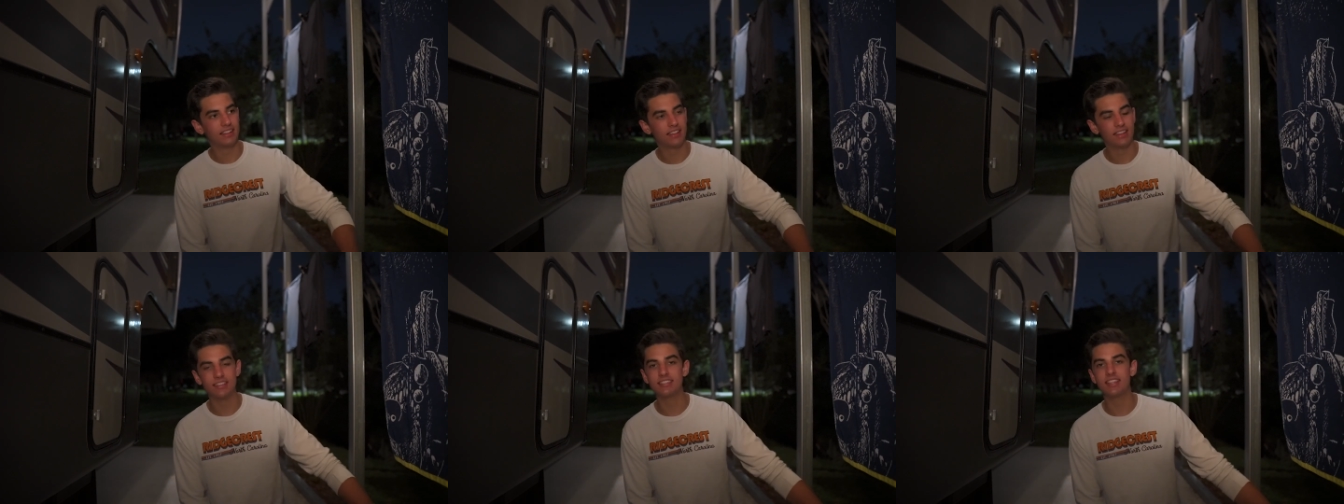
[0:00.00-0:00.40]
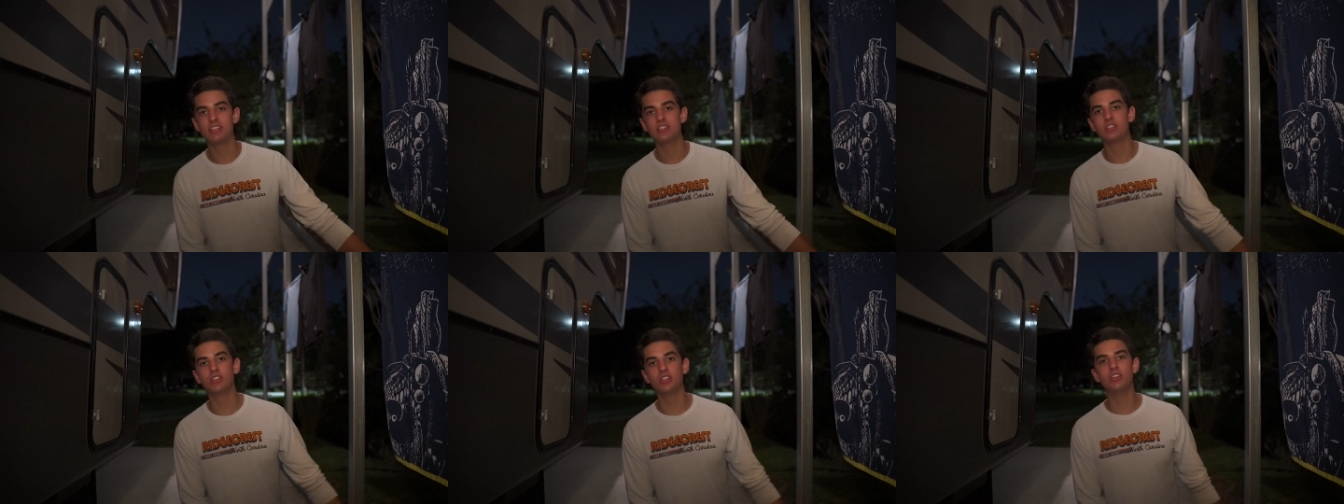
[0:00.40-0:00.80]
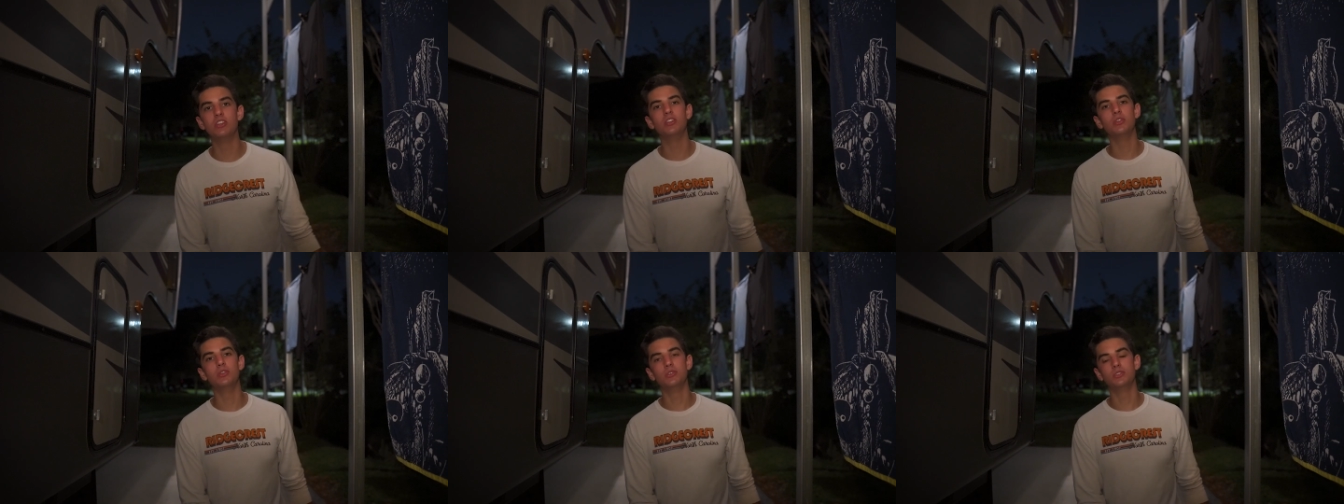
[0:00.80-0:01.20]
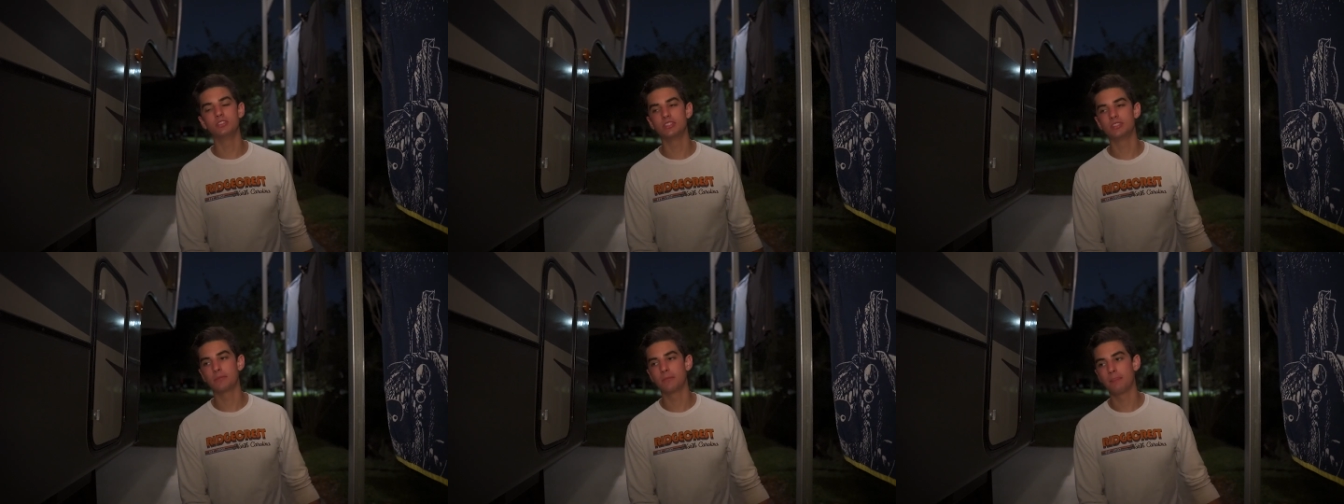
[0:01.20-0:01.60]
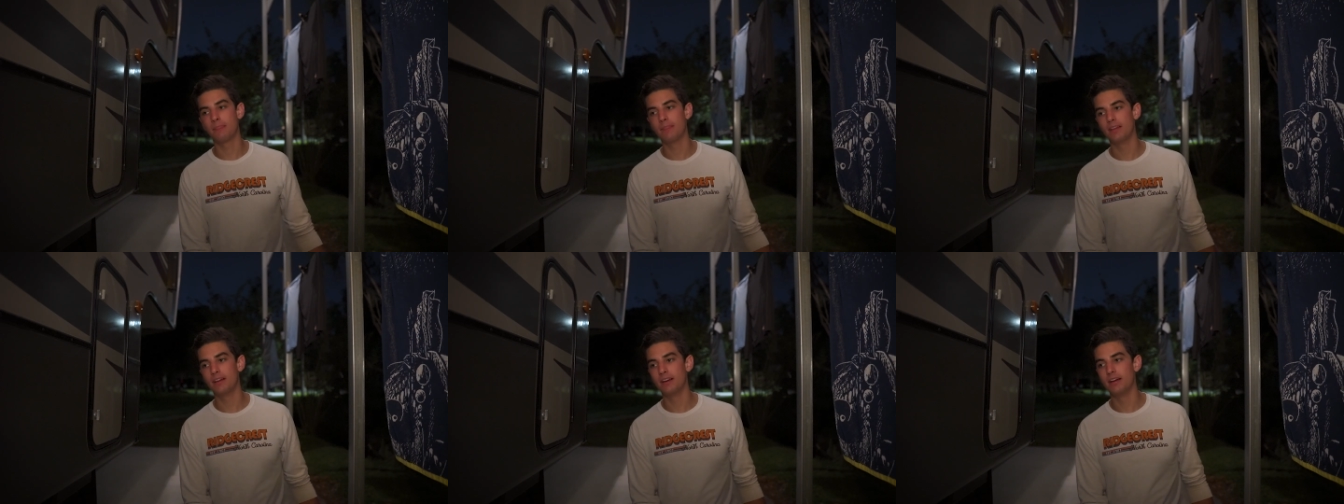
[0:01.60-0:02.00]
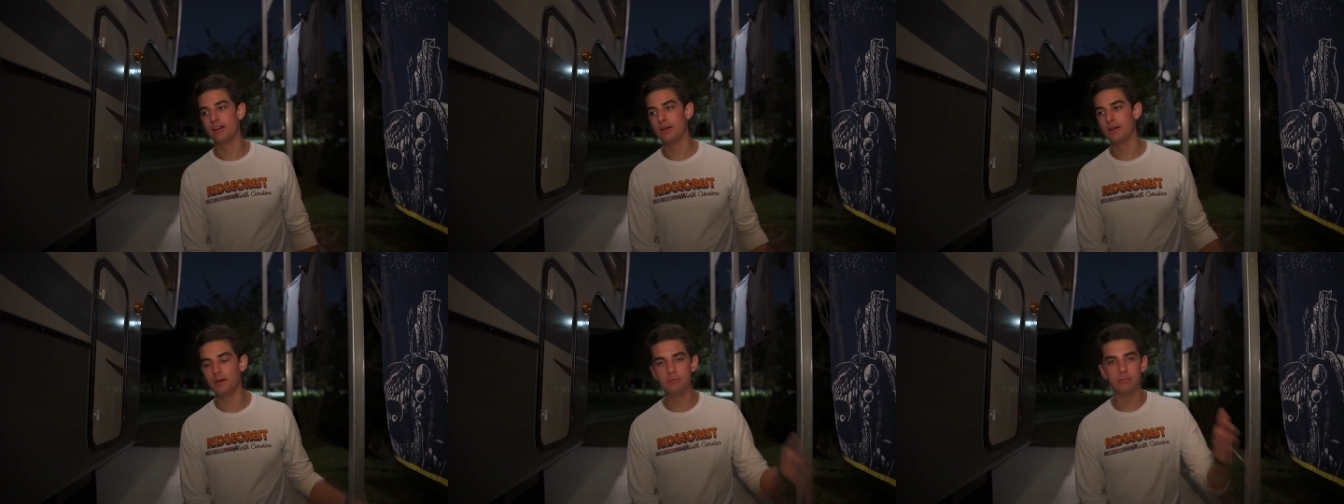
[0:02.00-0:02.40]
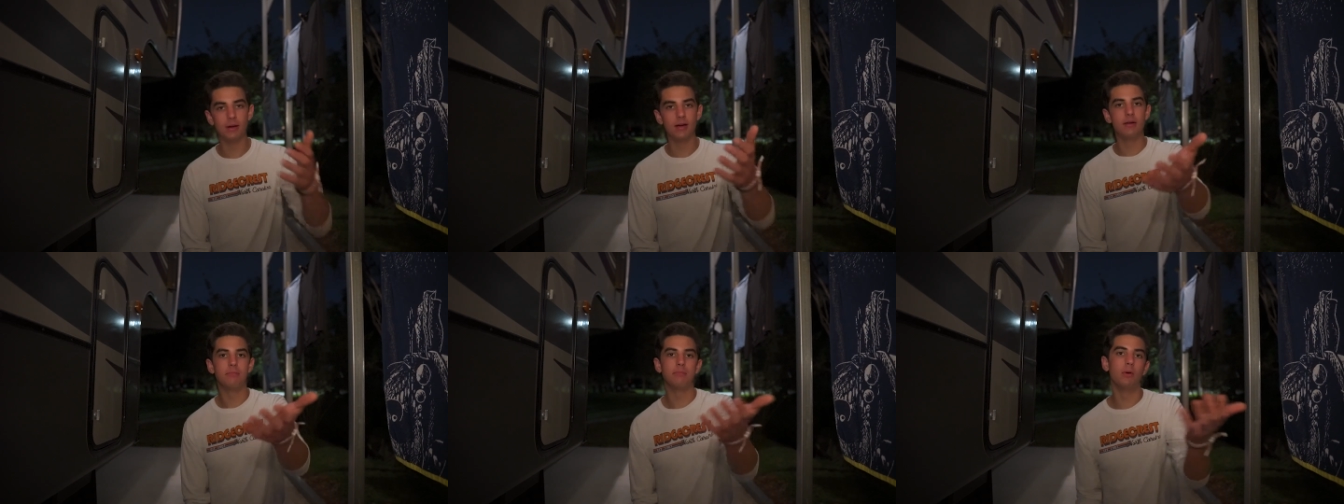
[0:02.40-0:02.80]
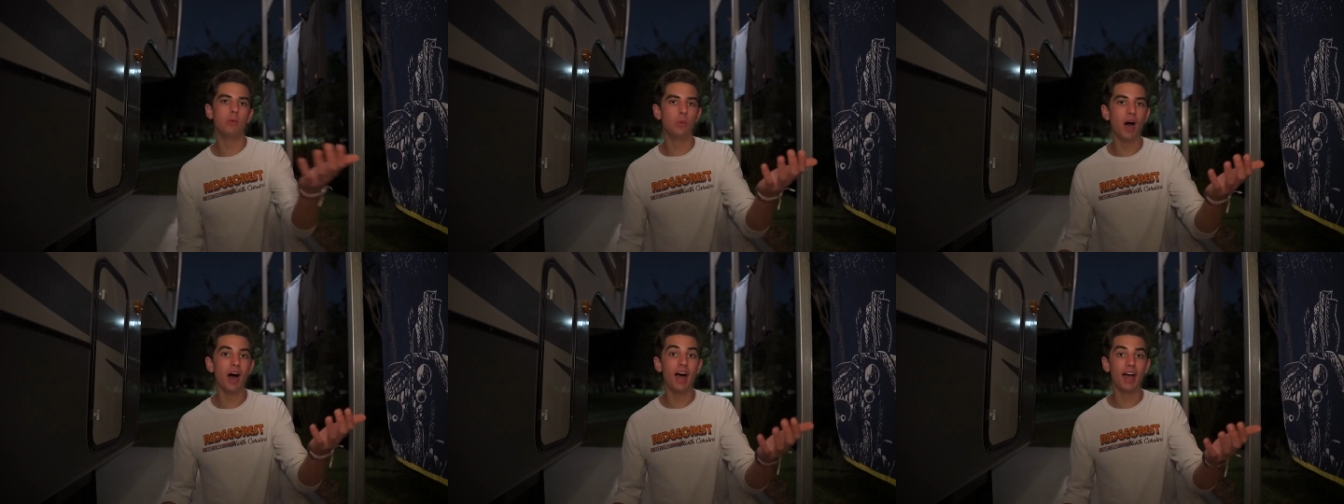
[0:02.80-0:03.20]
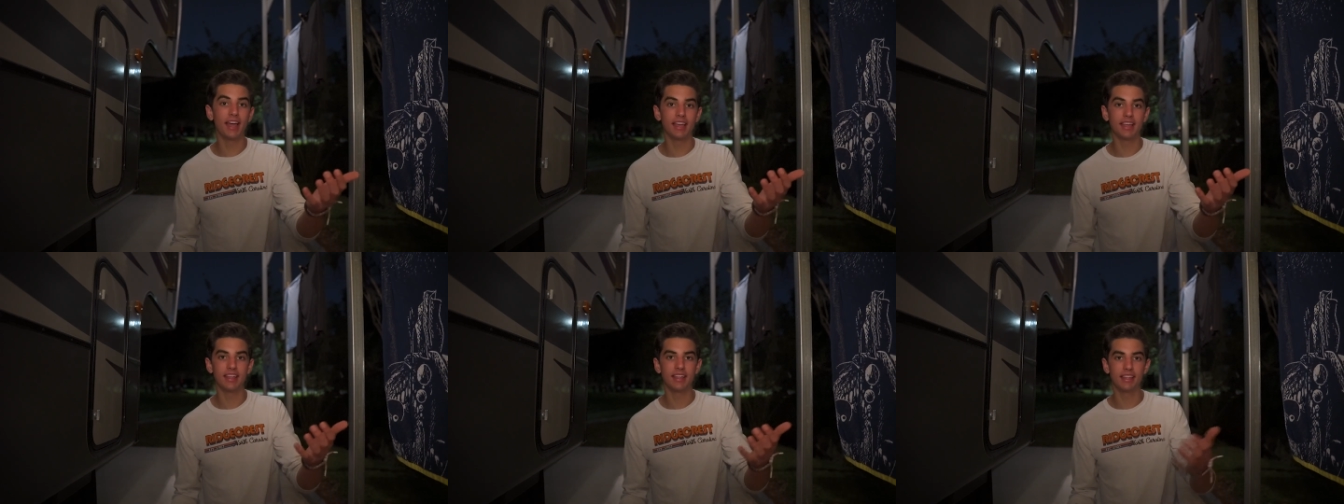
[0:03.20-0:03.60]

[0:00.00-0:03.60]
that's such good news. Uh, but but why? We